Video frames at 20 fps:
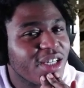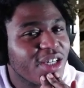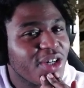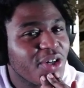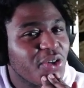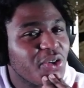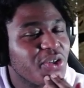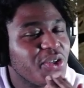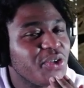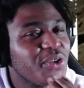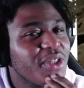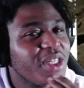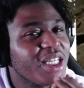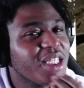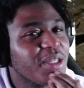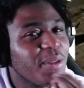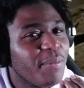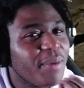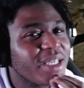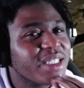Who do you think
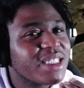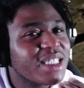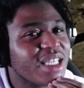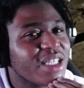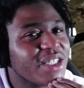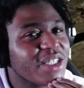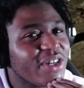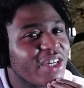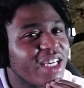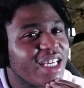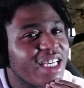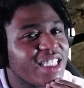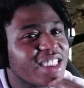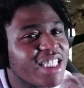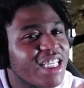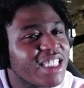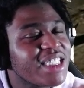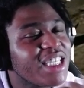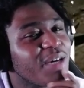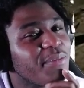the best killer is? And
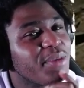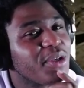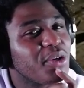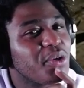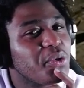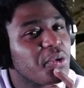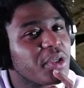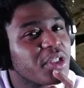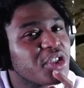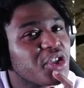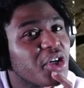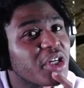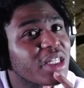tell me who is your